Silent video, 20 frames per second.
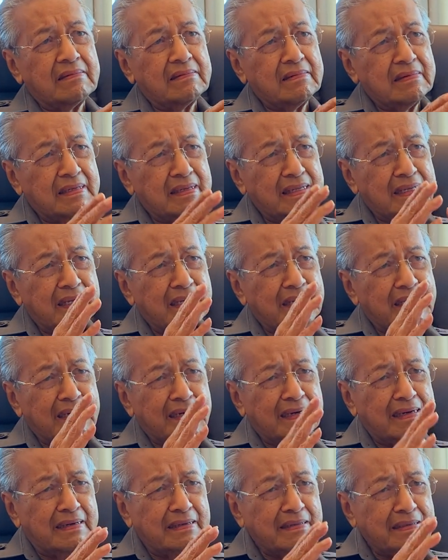
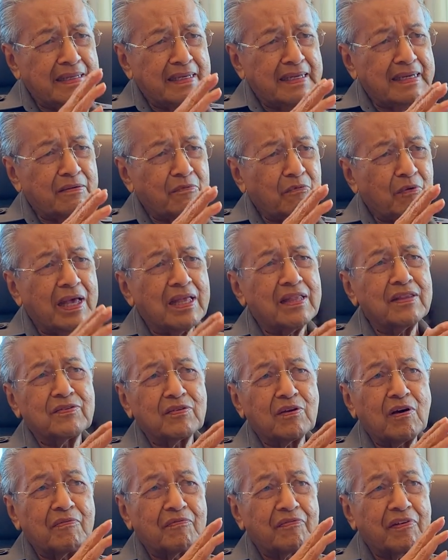the
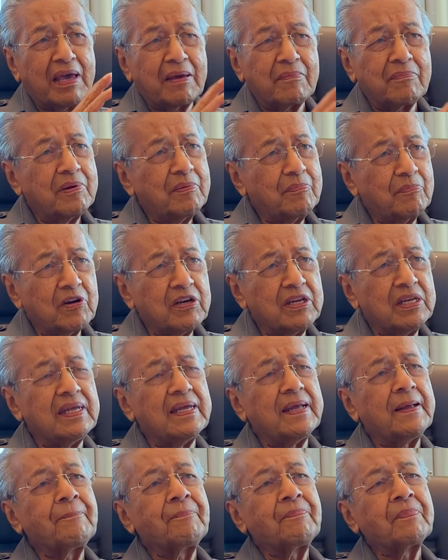wealth of
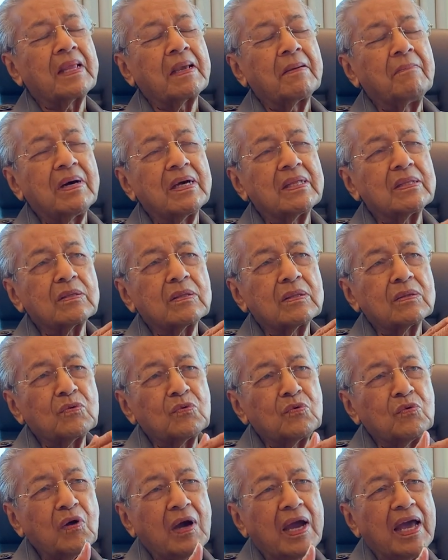everybody, but
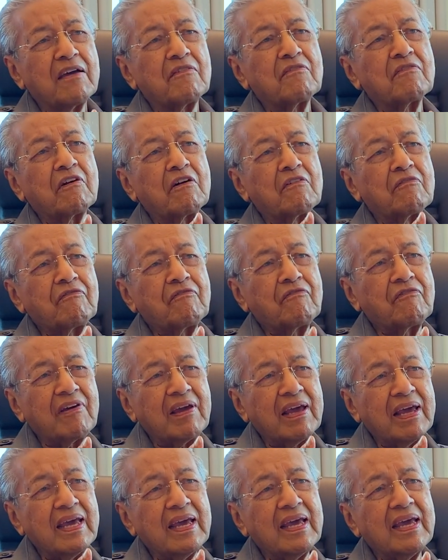to have a
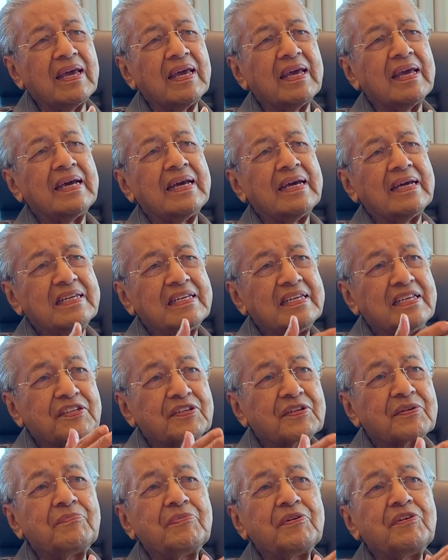fair
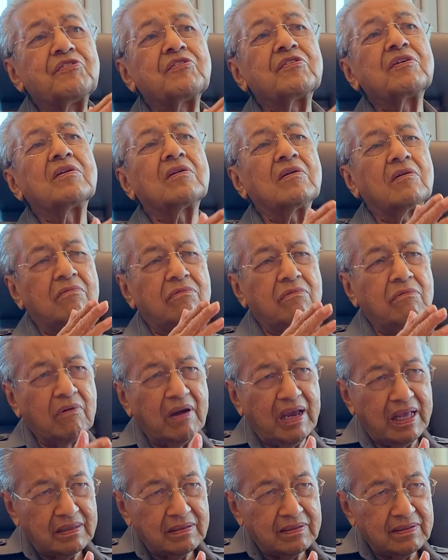distribution of
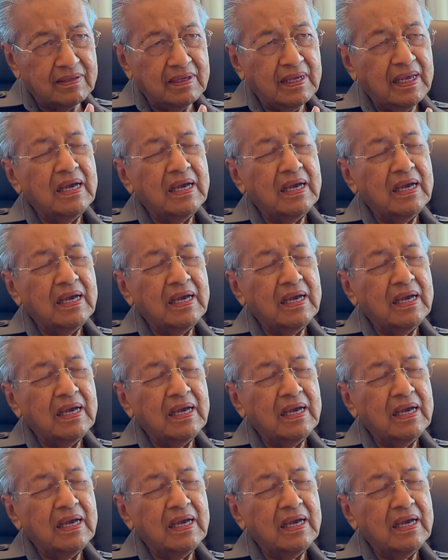wealth,